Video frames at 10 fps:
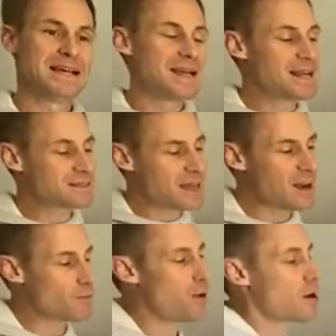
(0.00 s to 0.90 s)
And that's
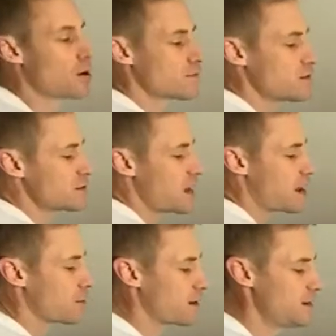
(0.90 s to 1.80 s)
kind of part of this
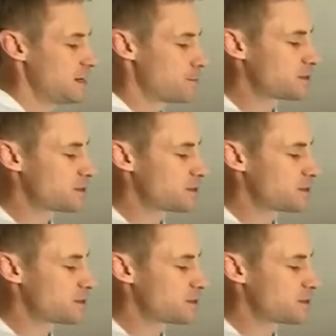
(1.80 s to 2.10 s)
hiring,